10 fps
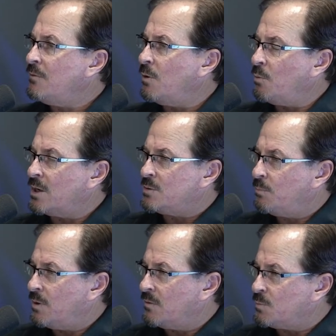evil brings
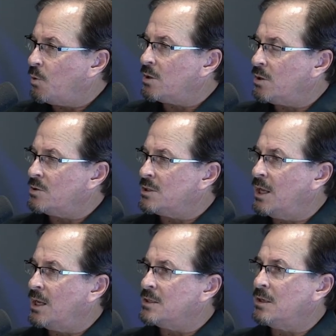gives birth to those
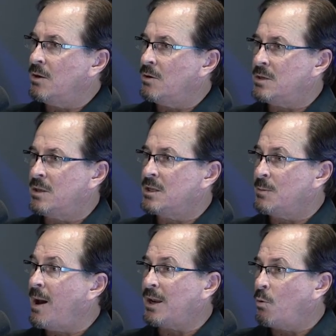things. You know, the
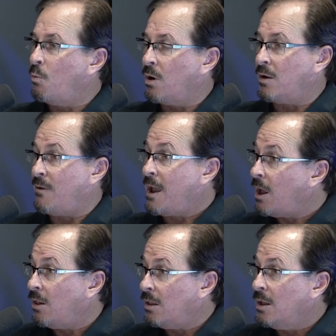demonic work of
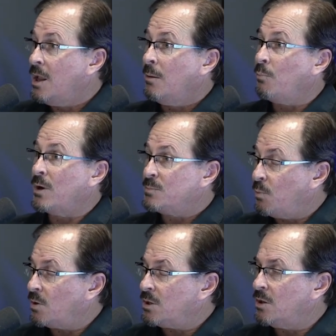hell brings
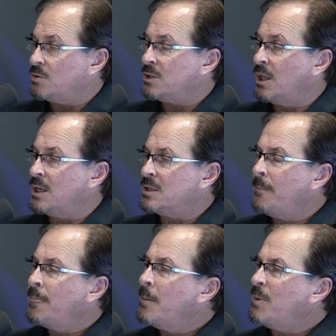birth to those things.
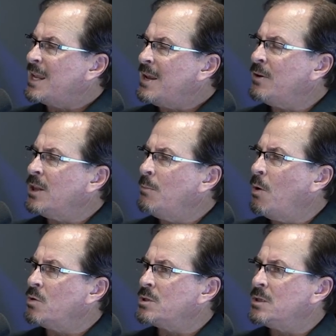But even in the
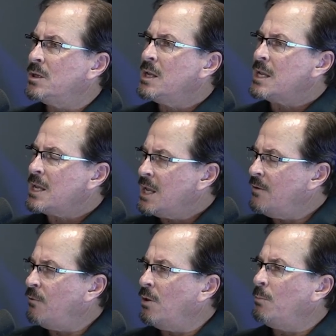most
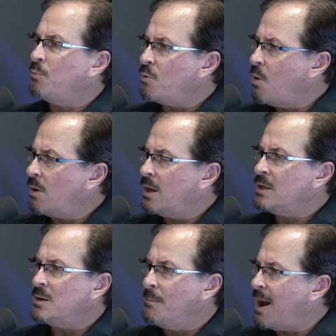evil,
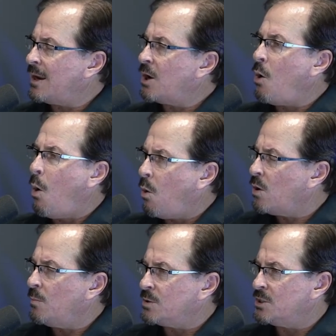broken, demonic,
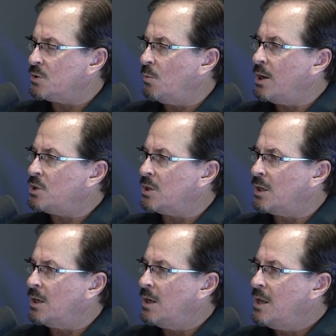horrible
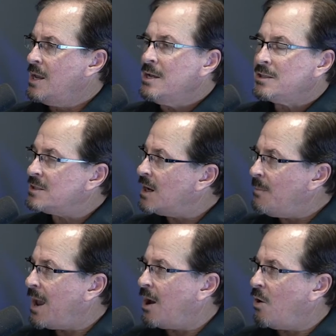situation,
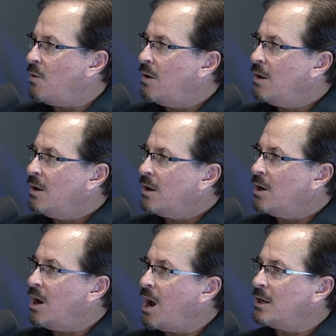somehow
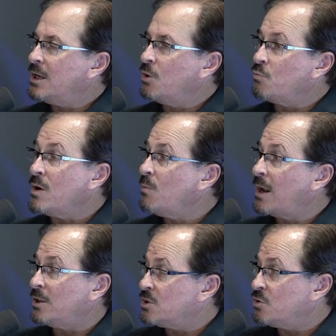God can
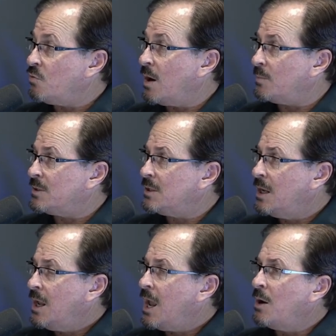rewrite the script
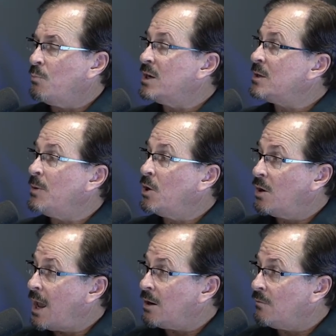mm-hmm. and bring something
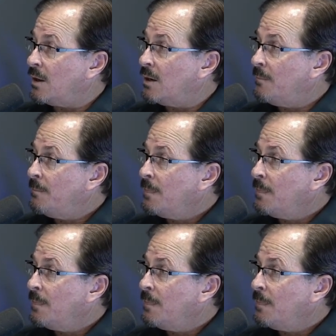good out of it.